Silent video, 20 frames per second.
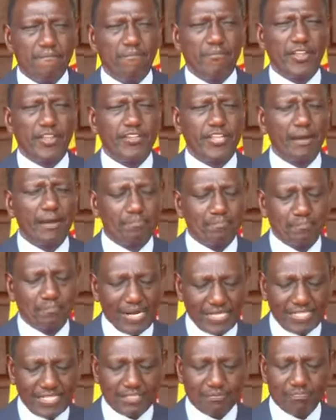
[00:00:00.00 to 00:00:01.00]
the
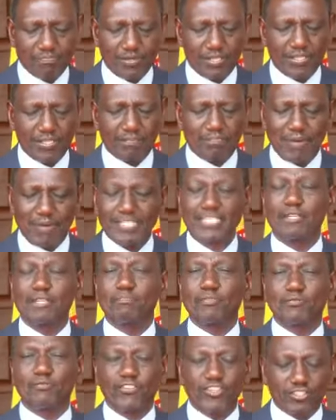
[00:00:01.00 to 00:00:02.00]
budget
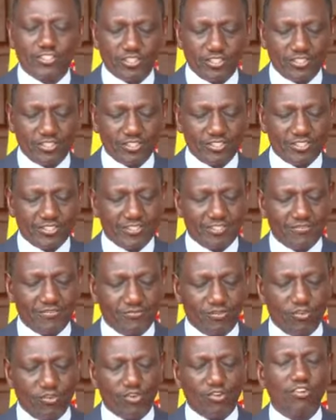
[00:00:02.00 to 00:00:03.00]
provisions
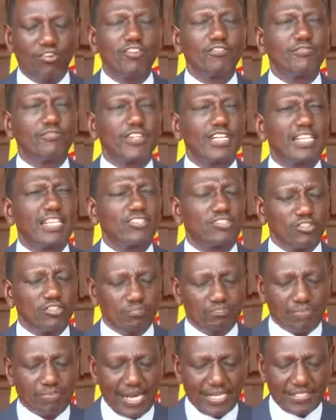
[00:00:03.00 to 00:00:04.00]
for confidential
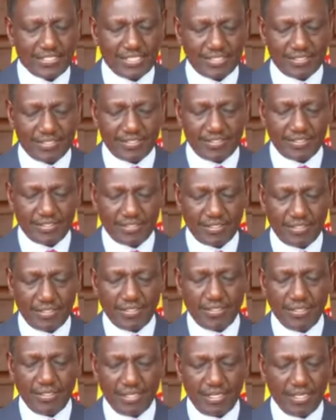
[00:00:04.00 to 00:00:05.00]
budgets
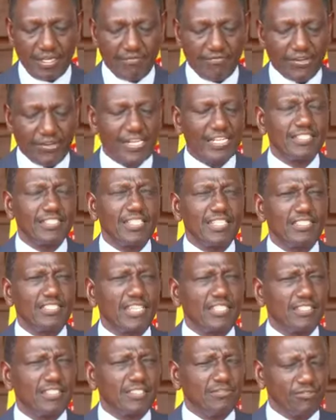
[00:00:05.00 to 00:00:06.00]
in various
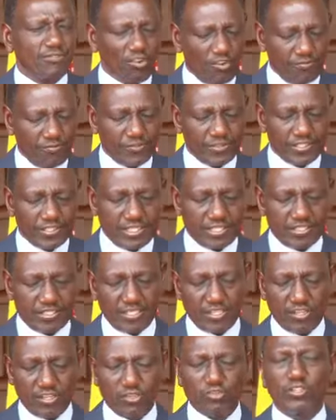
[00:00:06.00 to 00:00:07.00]
executive offices,
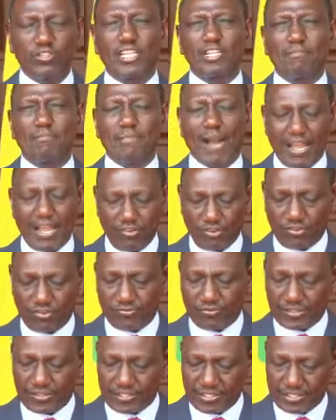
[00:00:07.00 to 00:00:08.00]
including my own
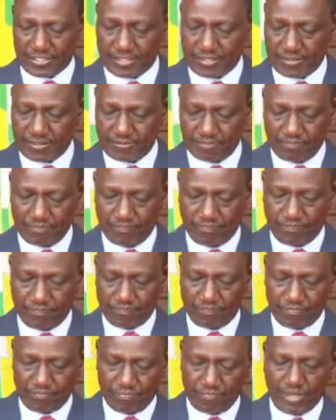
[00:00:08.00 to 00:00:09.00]
office,
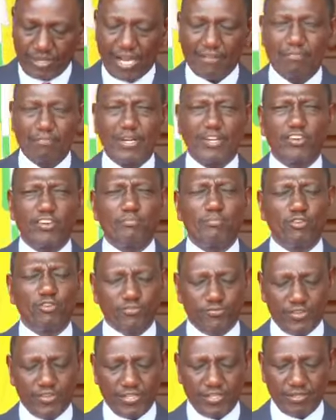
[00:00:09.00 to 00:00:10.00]
have been
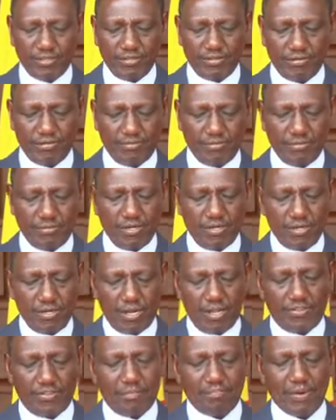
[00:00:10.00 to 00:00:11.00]
removed,
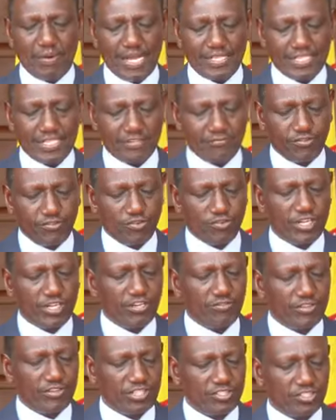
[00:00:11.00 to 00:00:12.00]
and the budget for
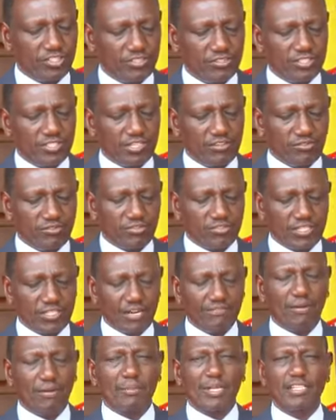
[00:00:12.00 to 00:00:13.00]
renovations across
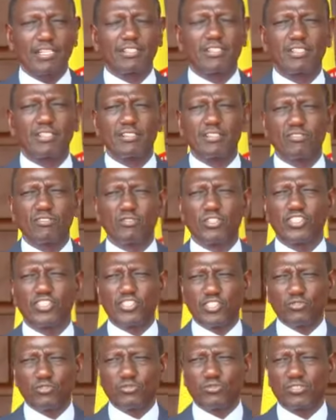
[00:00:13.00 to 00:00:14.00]
government
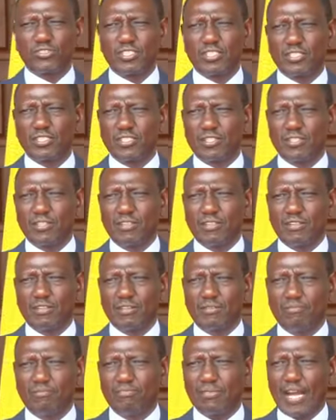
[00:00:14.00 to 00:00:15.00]
reduced
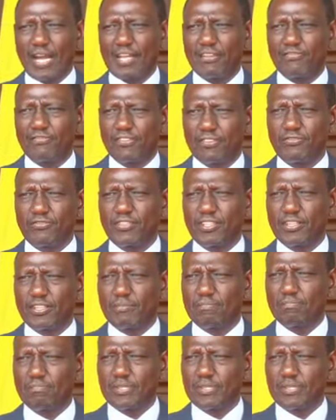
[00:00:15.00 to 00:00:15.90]
by 50%.